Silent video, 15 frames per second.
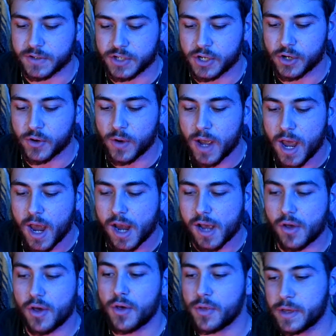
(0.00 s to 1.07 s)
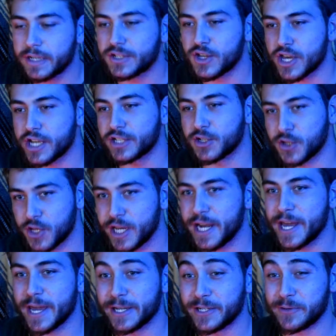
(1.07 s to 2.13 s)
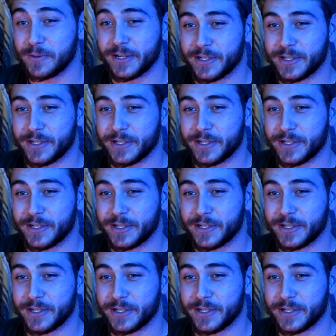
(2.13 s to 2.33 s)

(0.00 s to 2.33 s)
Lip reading: So these things leading into